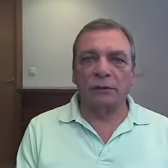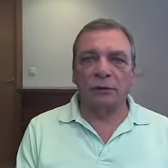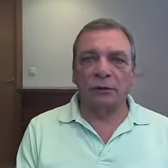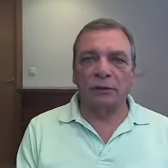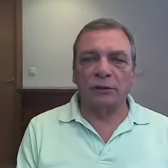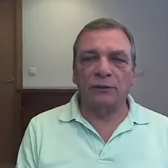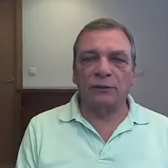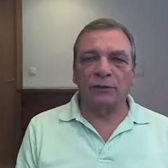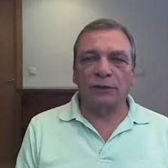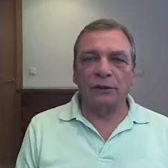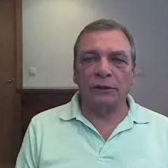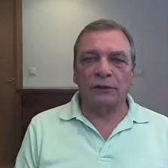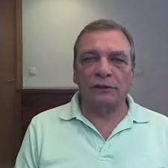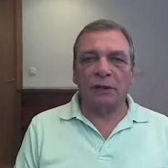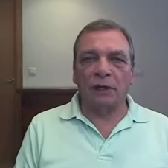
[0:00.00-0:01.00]
what it
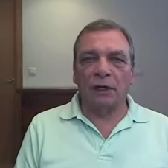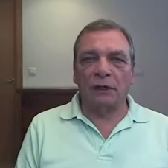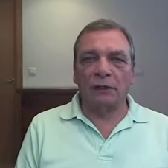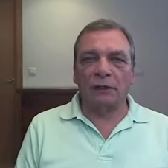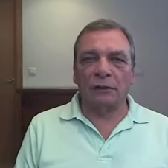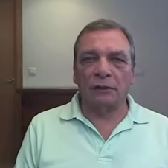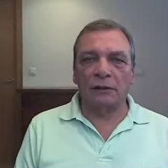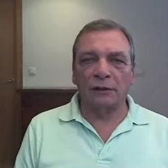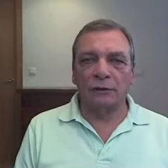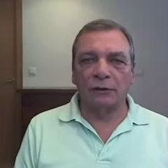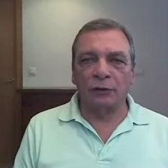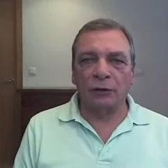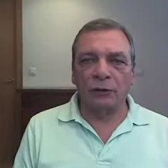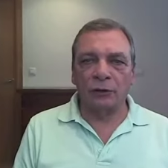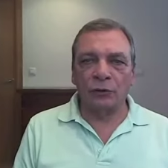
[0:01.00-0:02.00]
feels like.
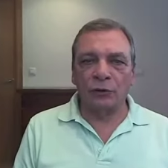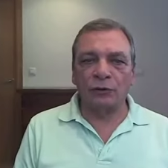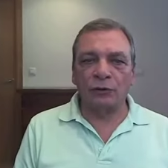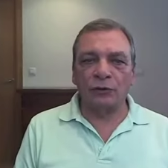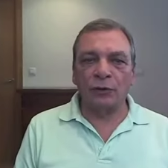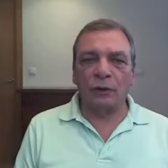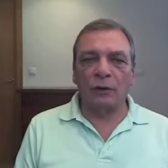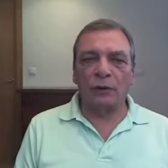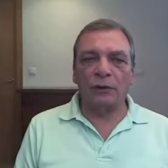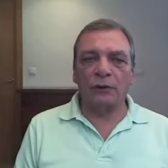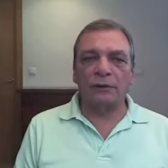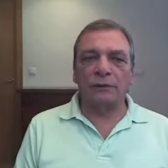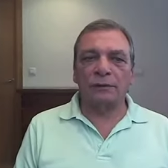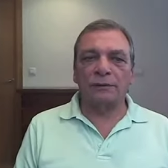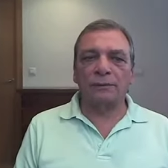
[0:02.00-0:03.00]
Don't control it.